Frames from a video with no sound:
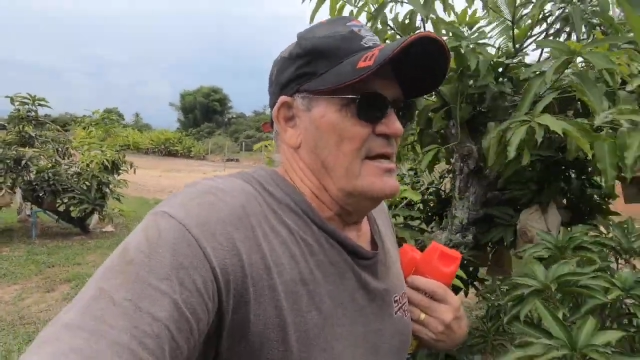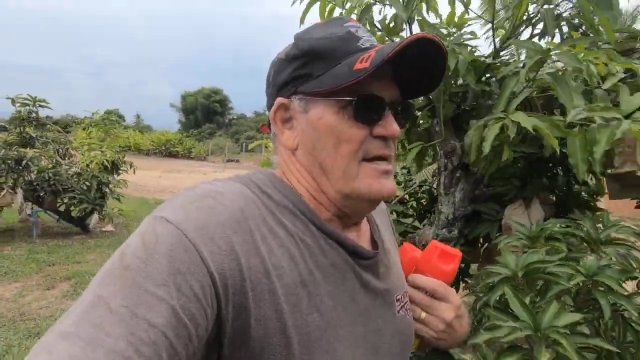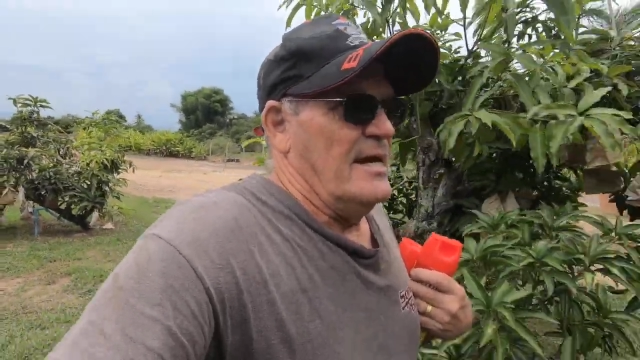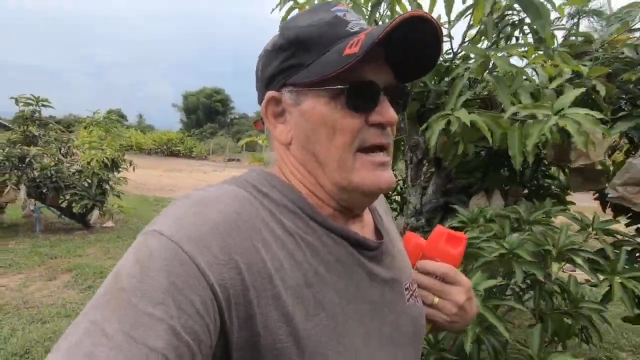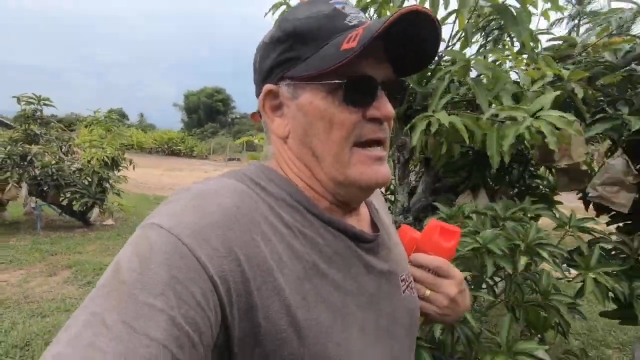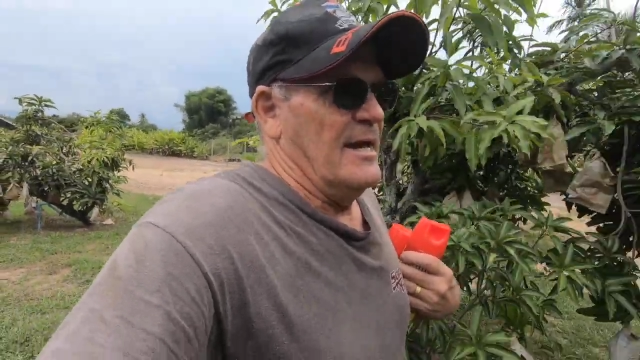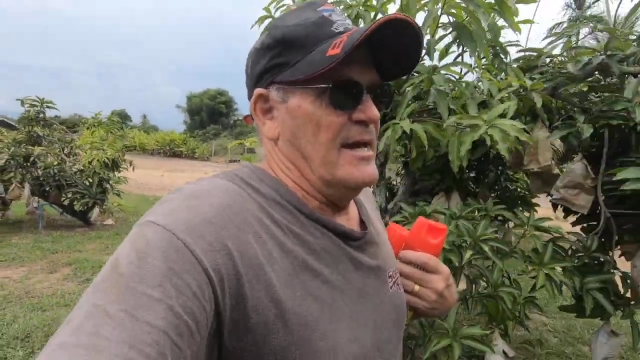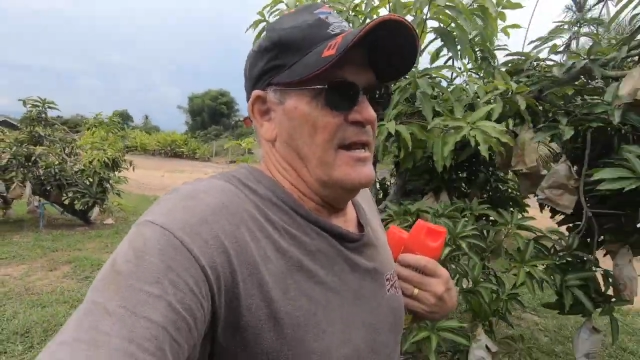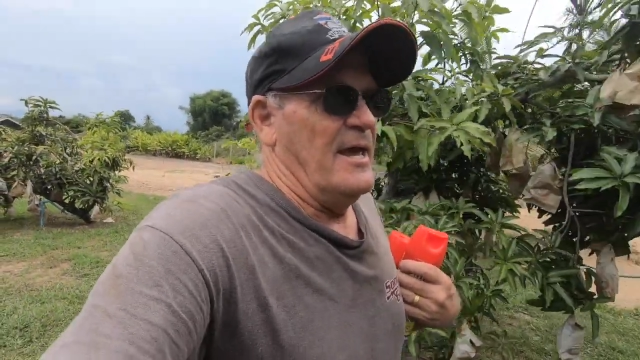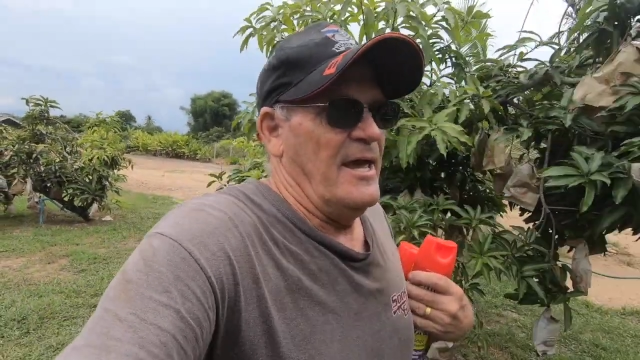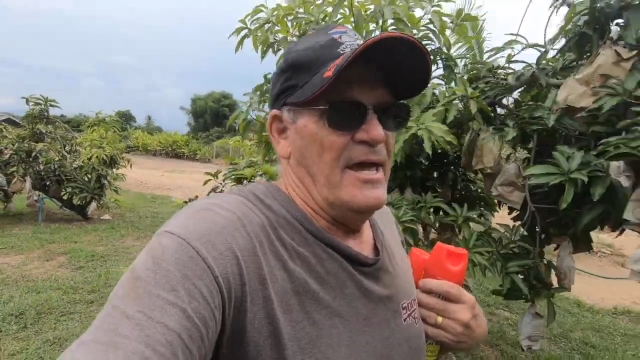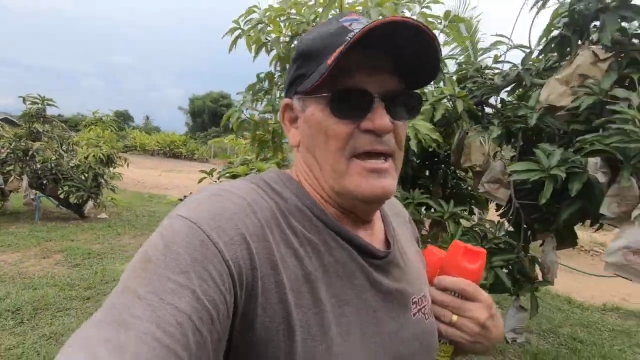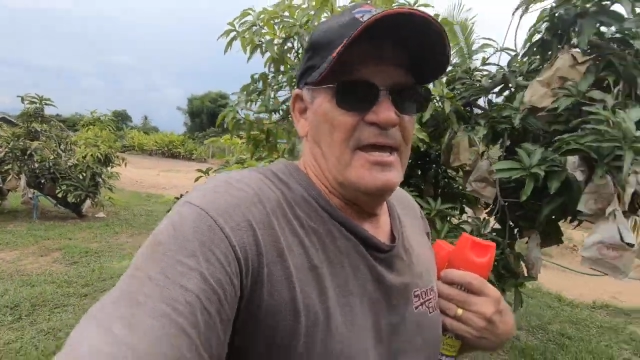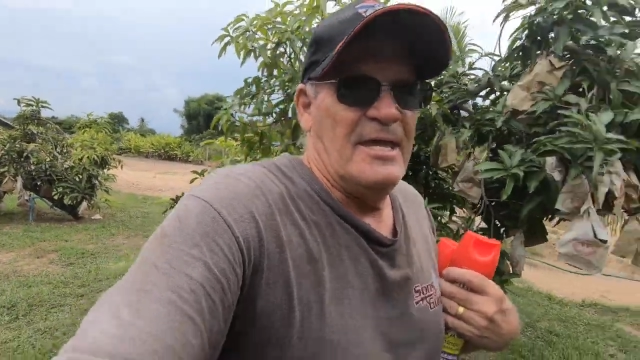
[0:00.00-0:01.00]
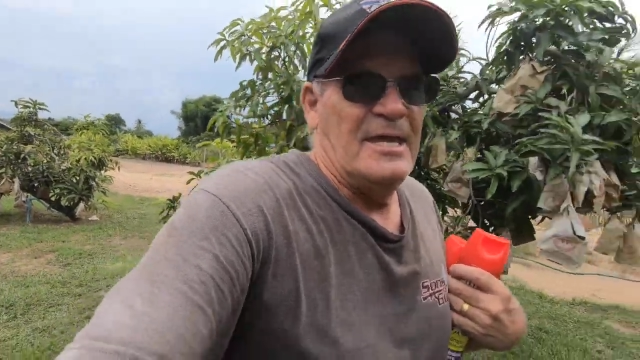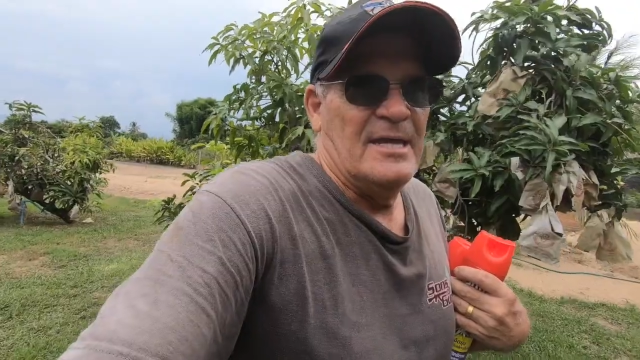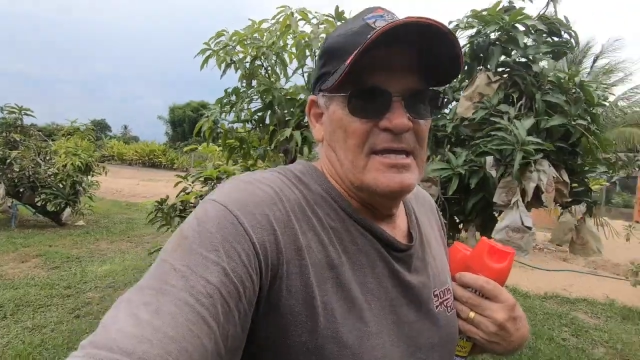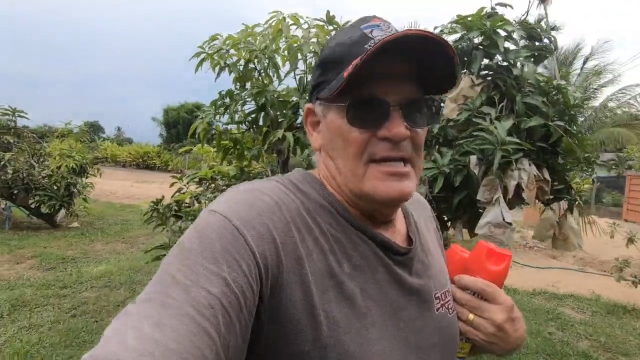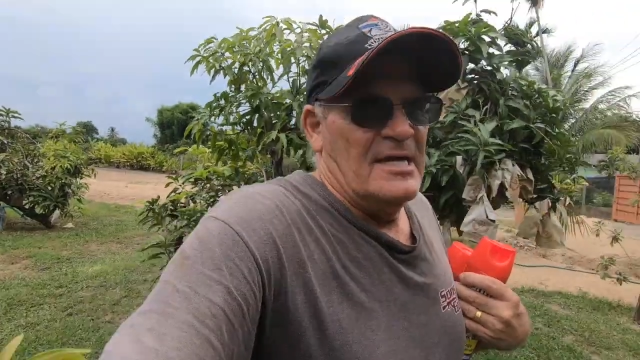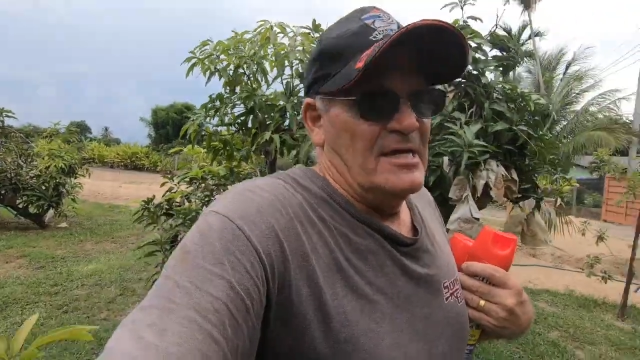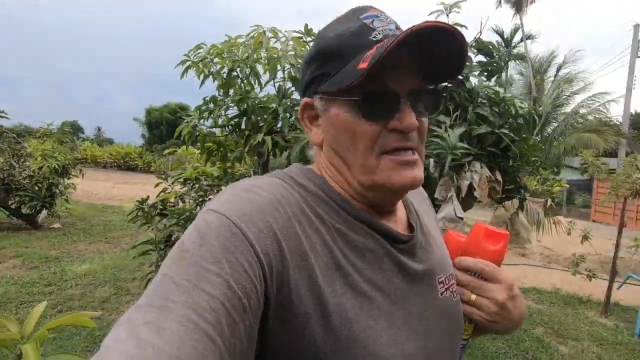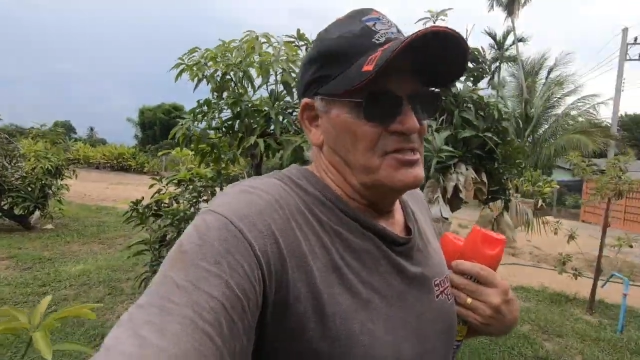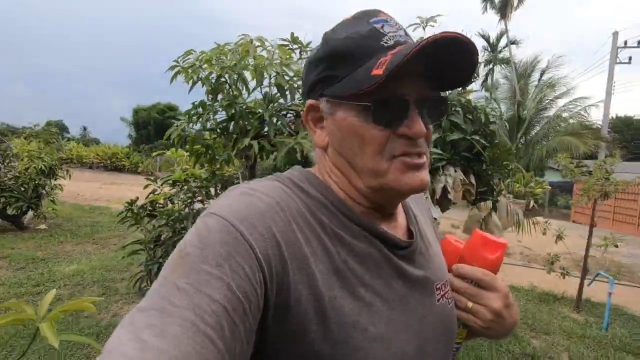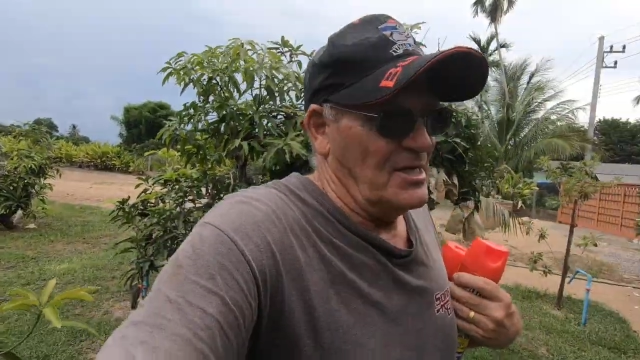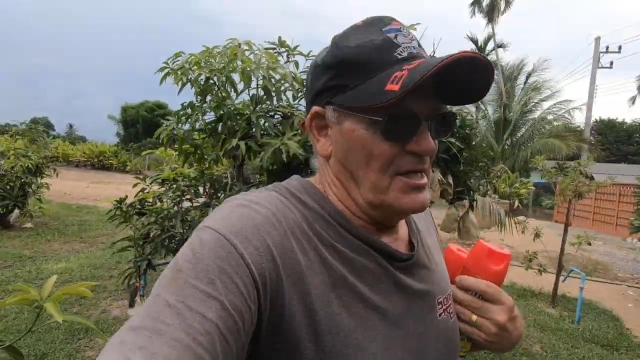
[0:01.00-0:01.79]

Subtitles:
and she